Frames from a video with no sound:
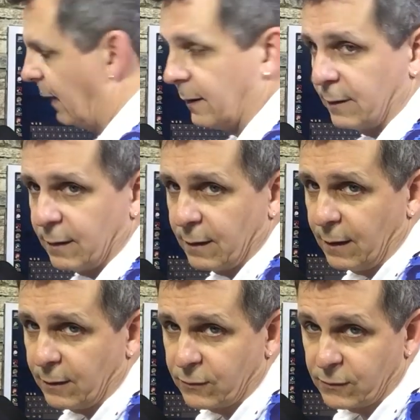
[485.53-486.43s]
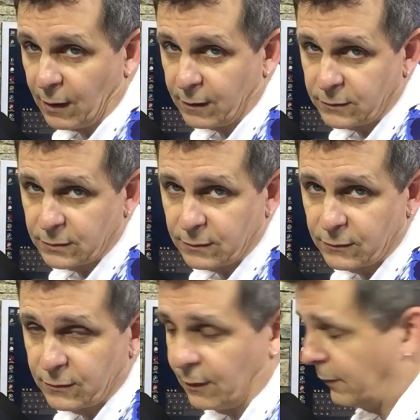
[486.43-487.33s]
and it's touch,
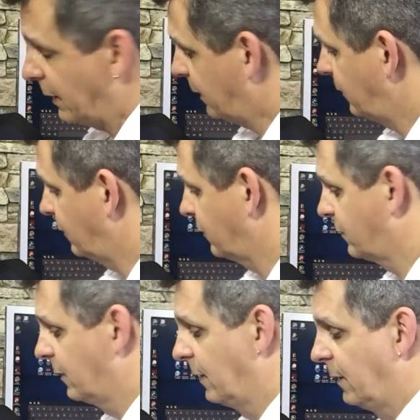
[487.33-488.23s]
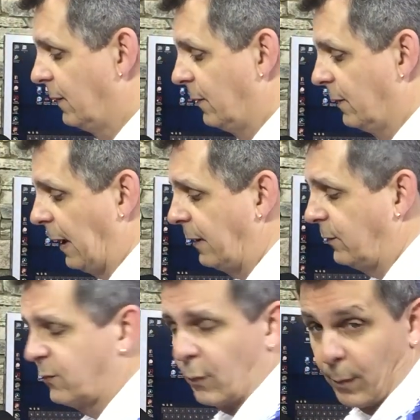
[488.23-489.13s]
so I use
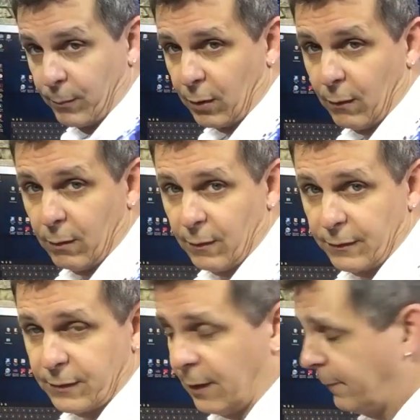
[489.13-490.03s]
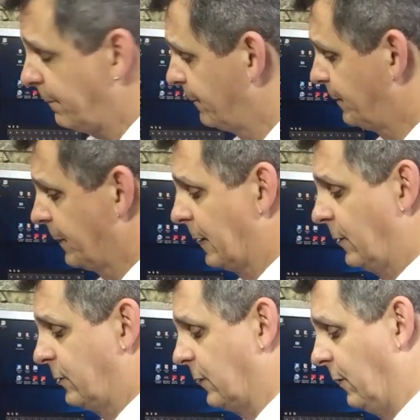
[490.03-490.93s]
Storable Pro all the time,
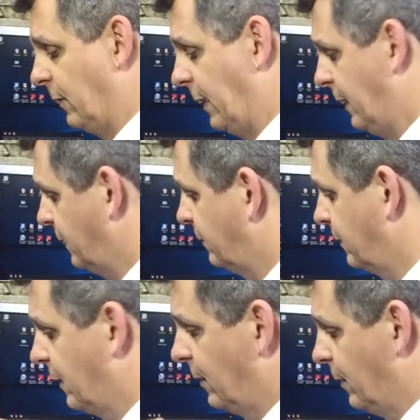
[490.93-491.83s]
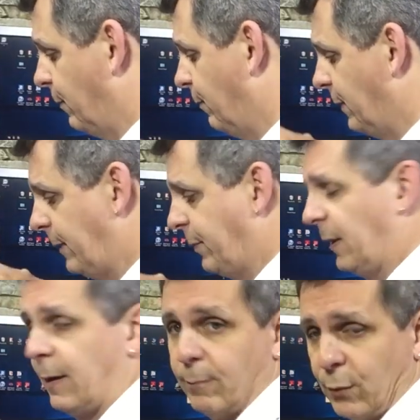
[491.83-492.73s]
so I can
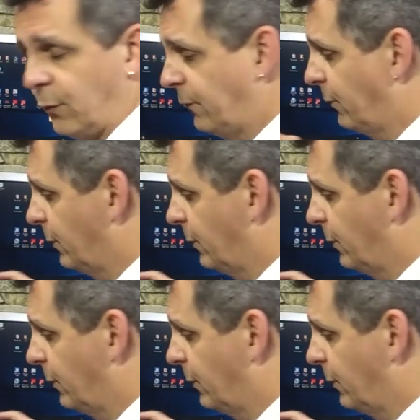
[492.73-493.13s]
manipulate, move,